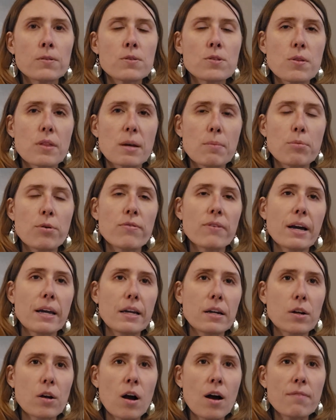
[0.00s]
So they
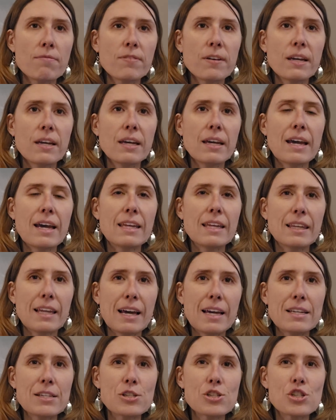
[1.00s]
provided coffee and
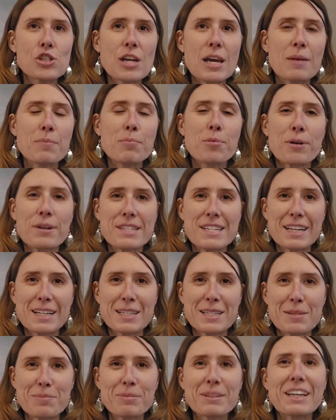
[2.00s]
lunch, and
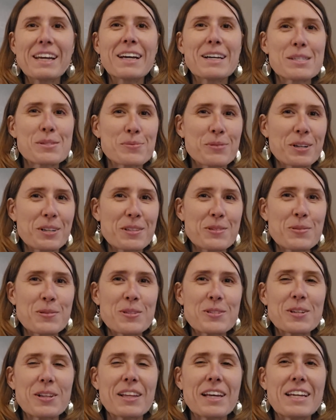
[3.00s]
predictably, because we're in
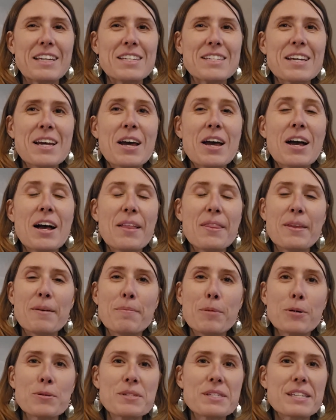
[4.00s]
Switzerland, the
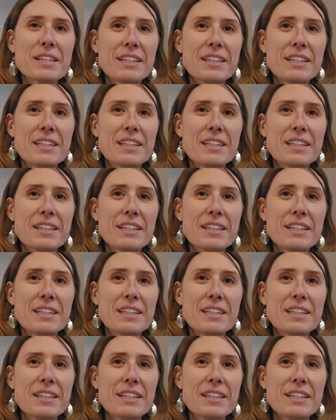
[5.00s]
most